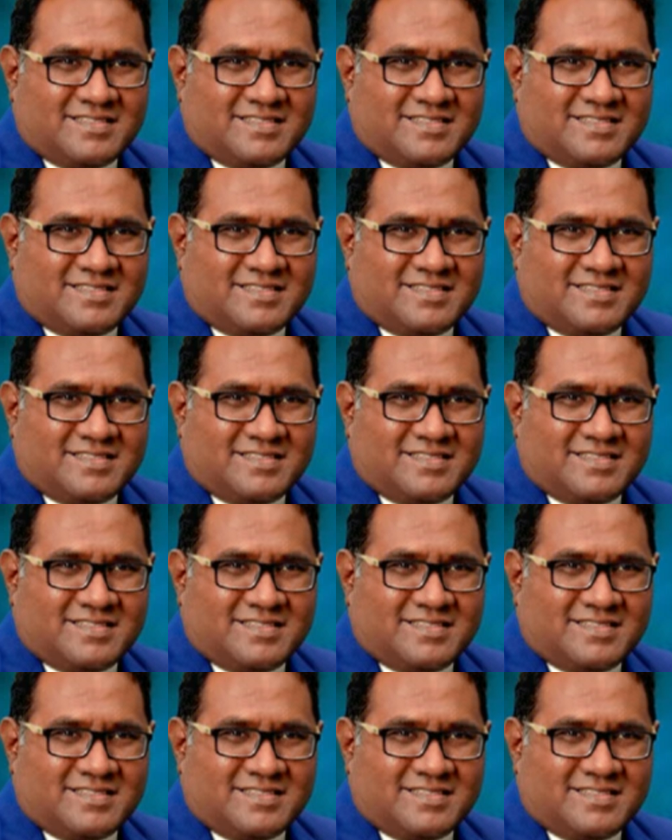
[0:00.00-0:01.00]

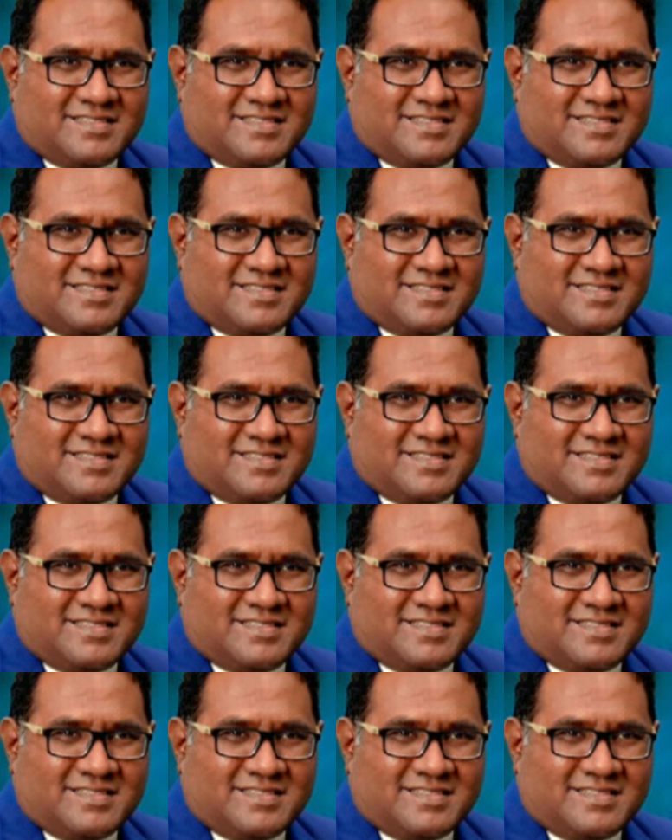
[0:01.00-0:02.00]

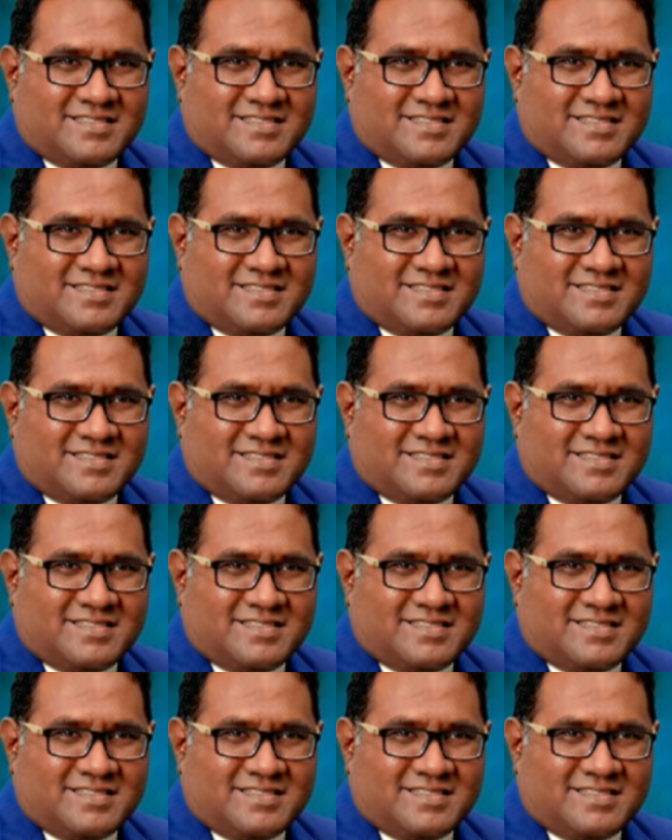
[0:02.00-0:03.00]

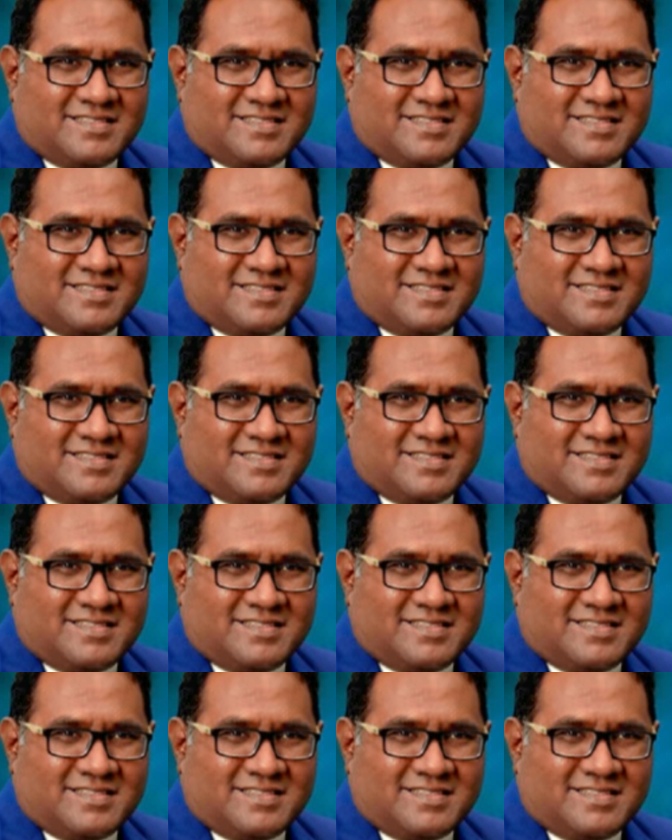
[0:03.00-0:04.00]

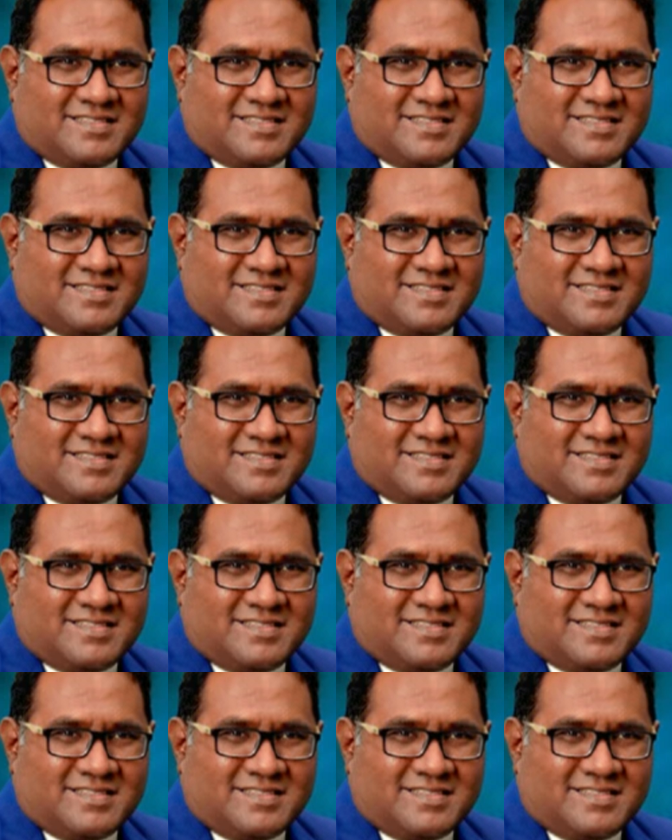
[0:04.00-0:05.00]

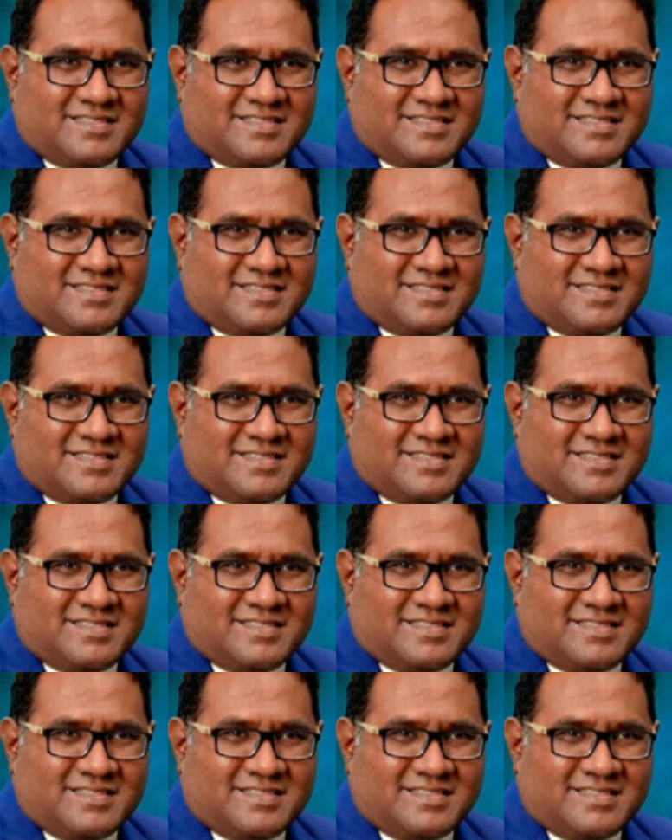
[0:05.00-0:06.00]

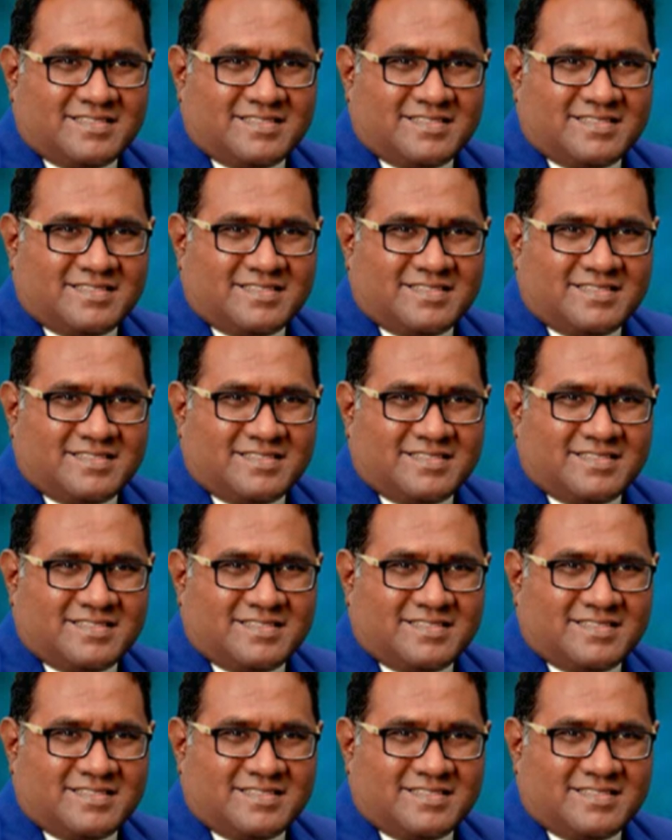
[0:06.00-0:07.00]

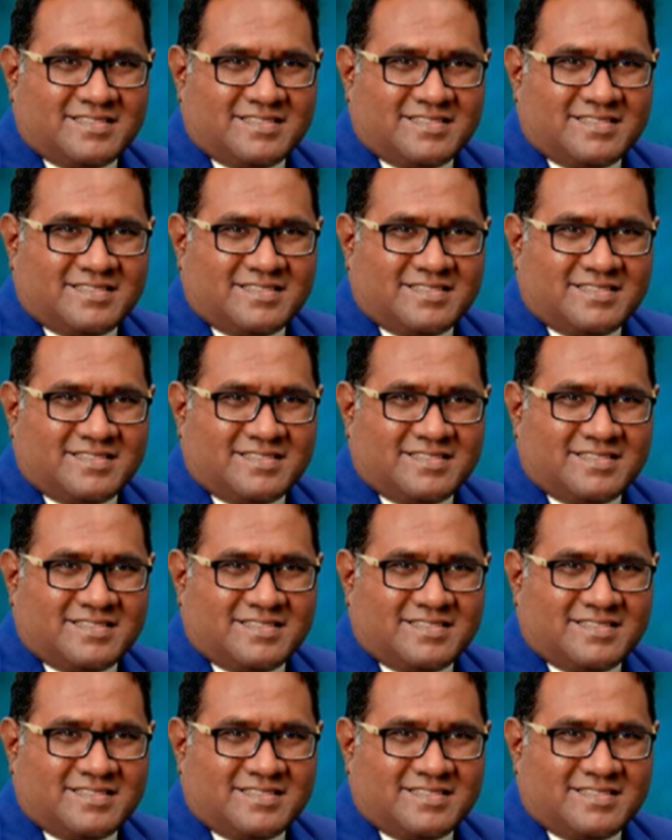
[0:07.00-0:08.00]
The face doesn't move, so there is nothing to read.